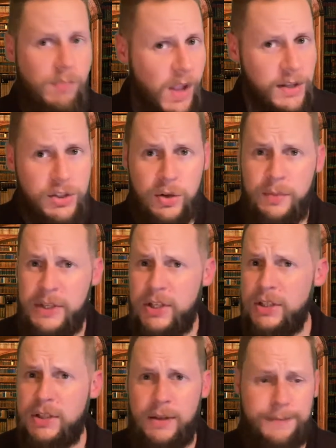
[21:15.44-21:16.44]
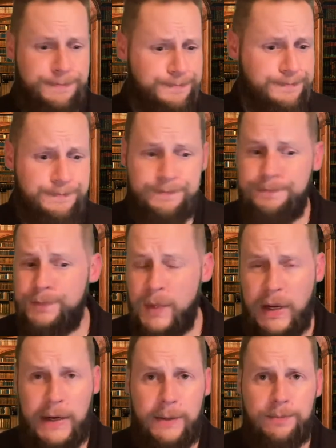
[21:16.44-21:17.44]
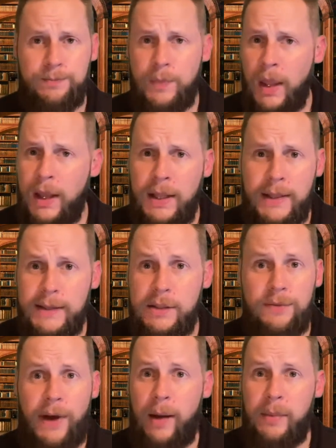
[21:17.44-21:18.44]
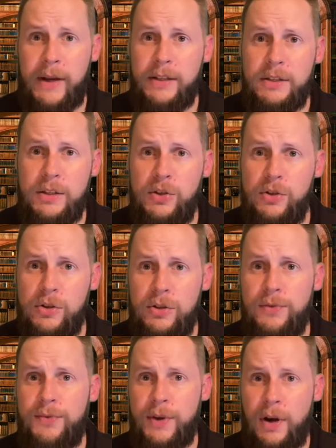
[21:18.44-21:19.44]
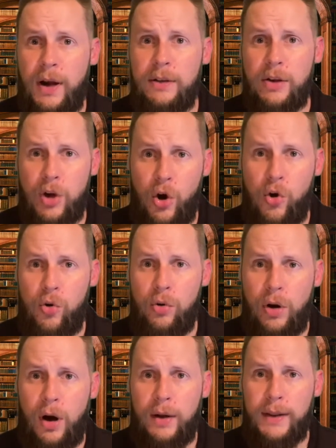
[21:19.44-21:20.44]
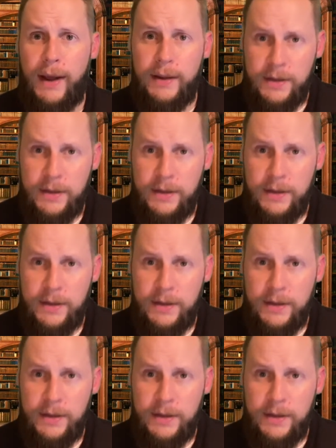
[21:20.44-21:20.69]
took me just, less than 5 minutes to figure out the code on that,